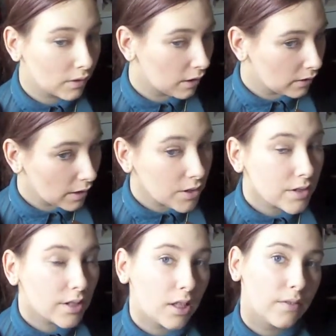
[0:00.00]
And that
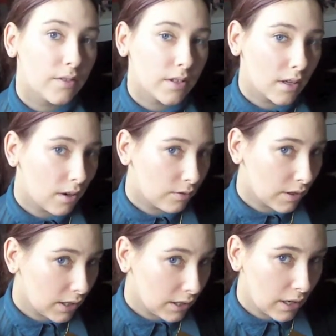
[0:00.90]
just gives a
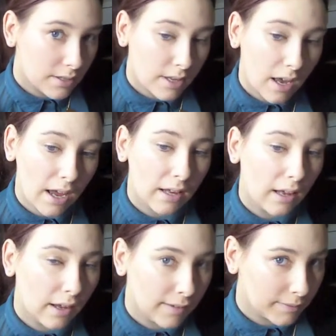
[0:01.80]
really nice
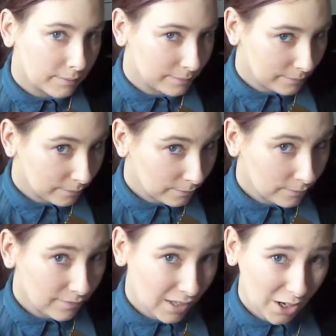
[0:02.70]
highlight.
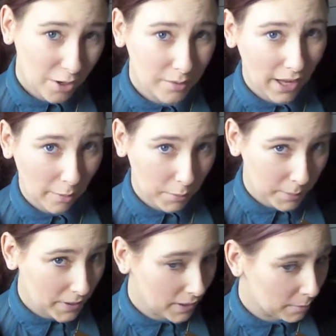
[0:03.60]
I hope the camera
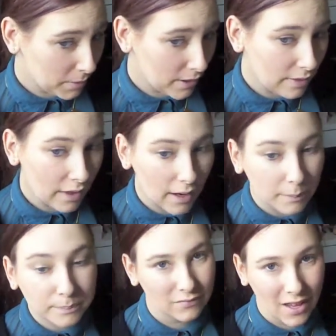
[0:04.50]
can pick that up.
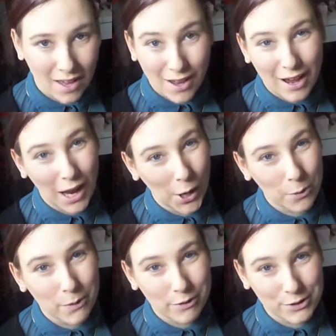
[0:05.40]
I
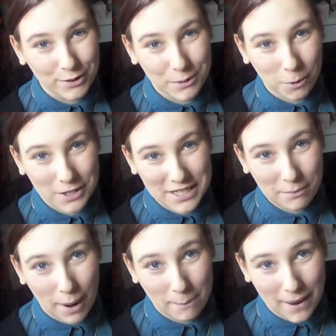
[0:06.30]
hope you enjoyed watching
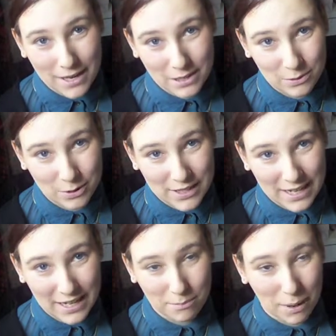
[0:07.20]
my base
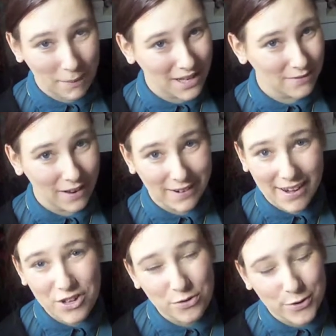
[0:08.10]
routine, my base
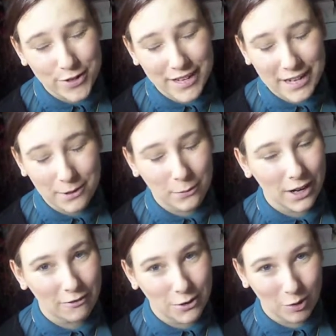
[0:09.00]
foundation routine,
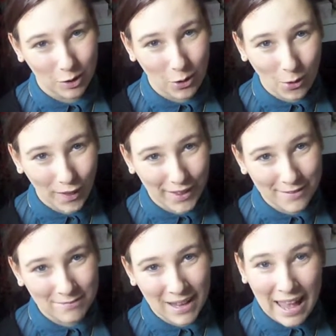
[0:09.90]
whatever you want to call it.
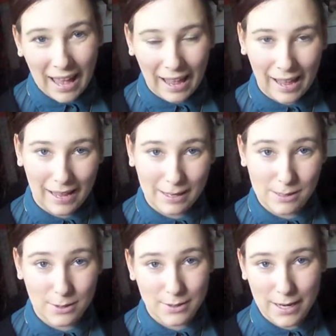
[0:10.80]

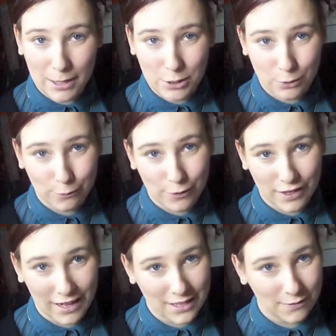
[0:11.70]
And you stay tuned for the
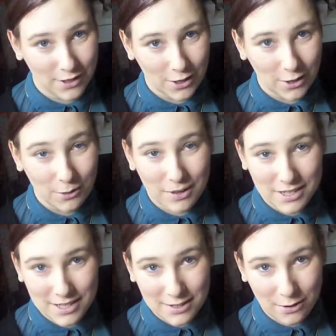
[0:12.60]
next video, which
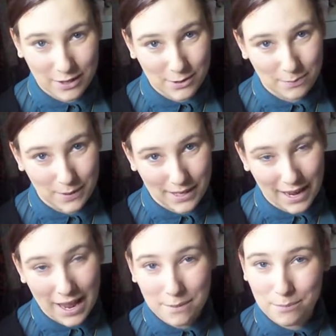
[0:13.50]
is going to be
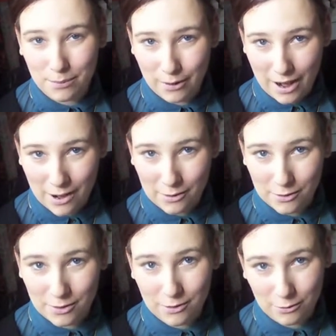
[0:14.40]
a brow
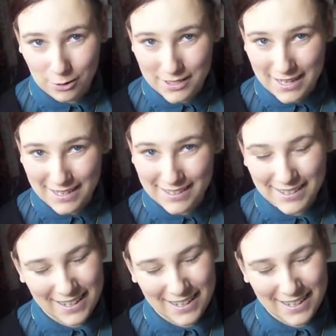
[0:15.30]
routine.